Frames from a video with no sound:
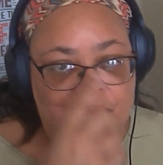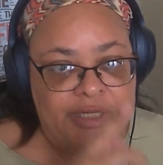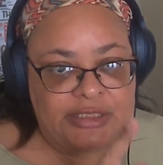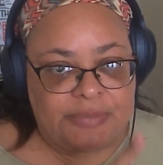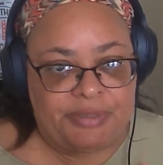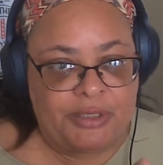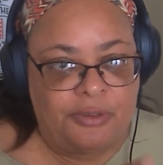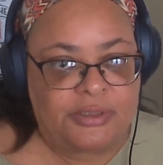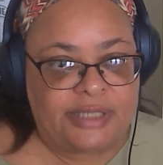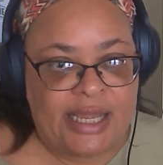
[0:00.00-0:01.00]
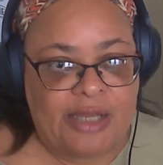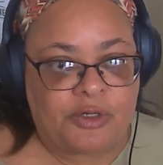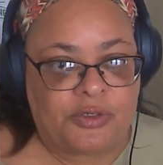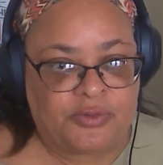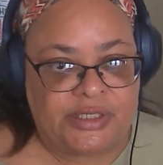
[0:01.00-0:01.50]
needs to be looked at,
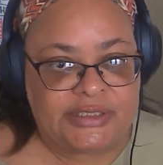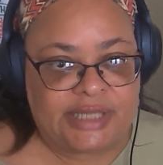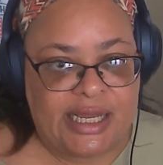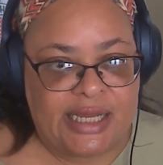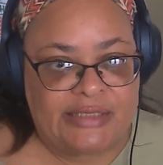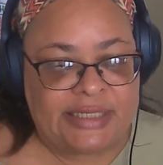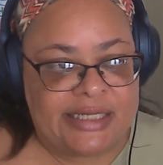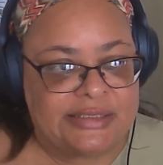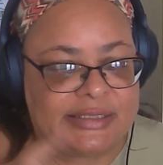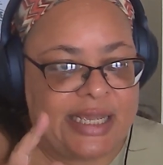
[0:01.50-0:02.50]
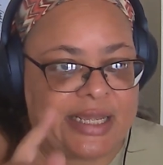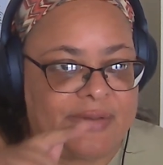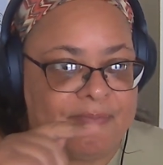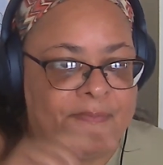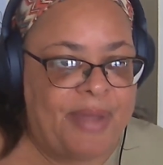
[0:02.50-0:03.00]
criticized, and
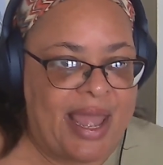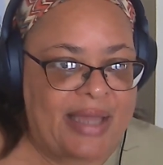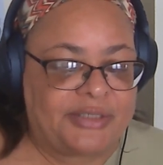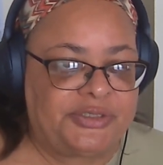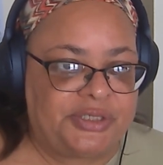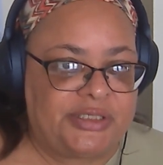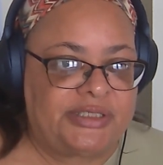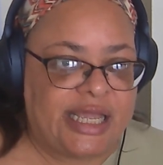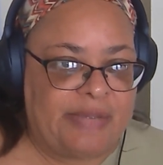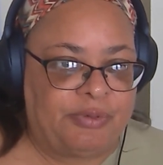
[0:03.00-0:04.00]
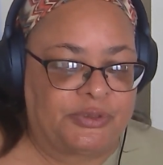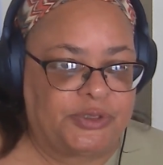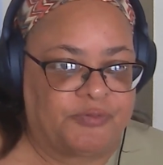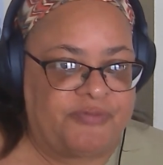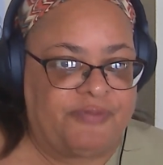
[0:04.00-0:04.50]
taken back to the table
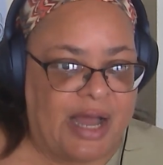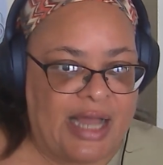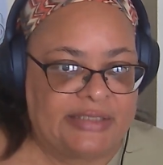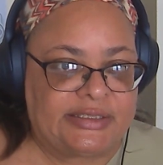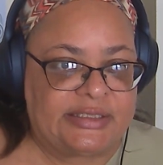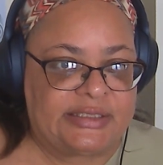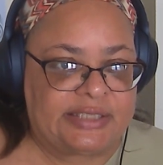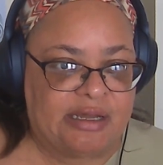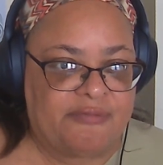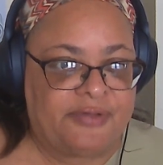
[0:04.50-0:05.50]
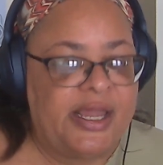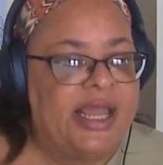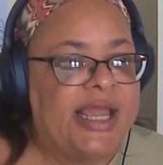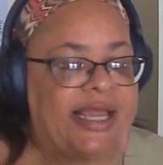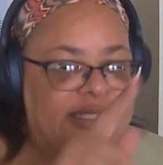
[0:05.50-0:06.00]
to revise this stuff
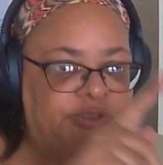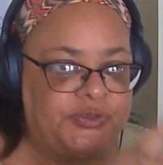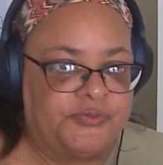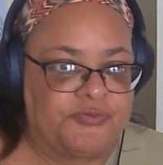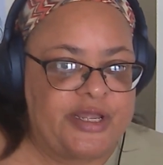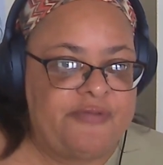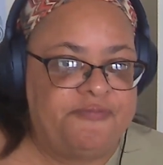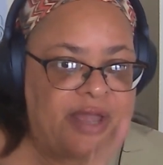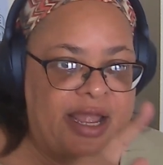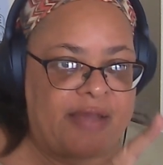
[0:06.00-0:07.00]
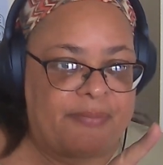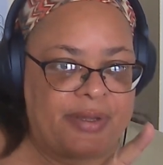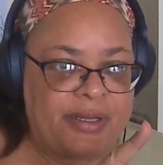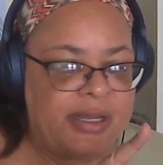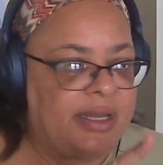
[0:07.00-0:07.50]
and to revamp